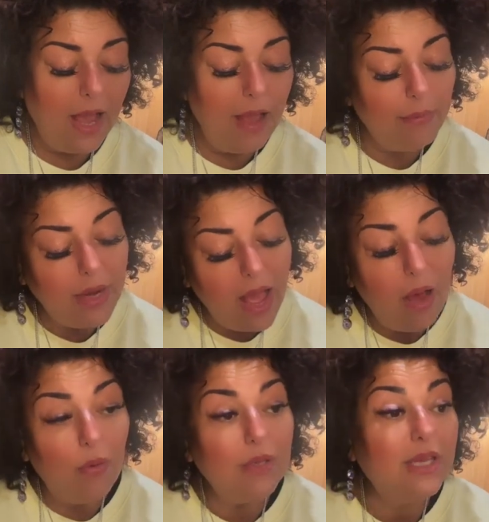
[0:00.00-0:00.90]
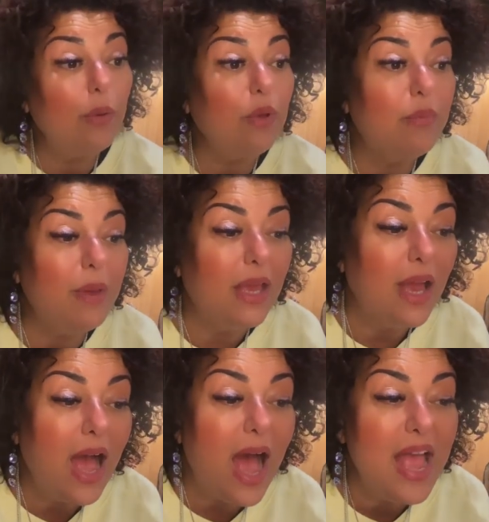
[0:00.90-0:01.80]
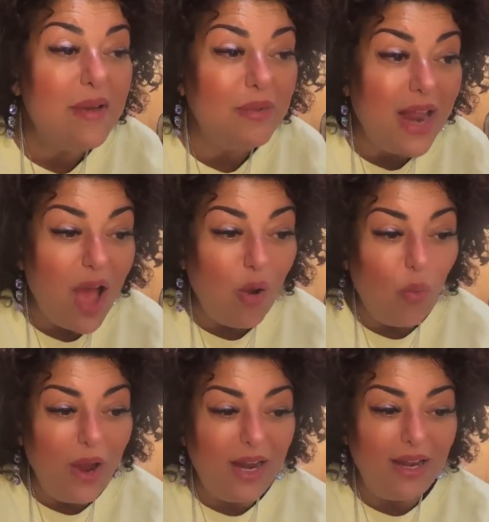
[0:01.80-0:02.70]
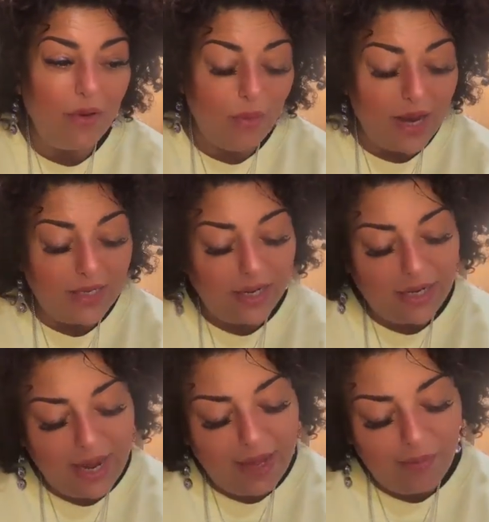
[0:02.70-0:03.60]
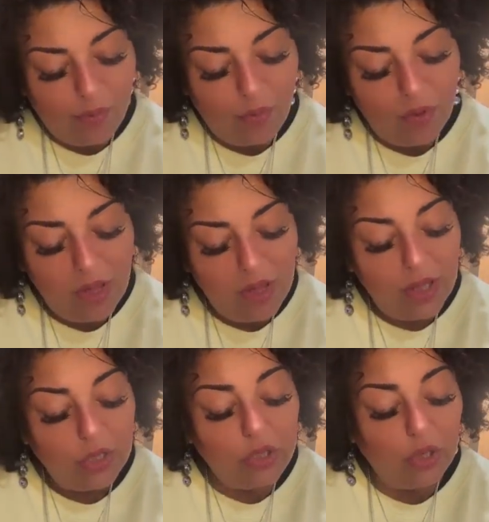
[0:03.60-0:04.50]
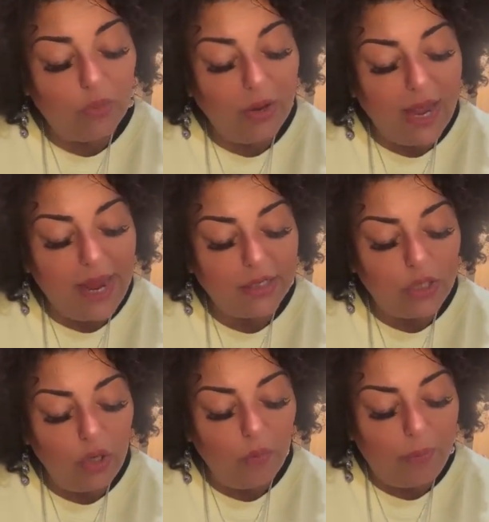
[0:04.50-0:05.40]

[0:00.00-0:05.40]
I am now, say with me, I am now willing, ready, and able to create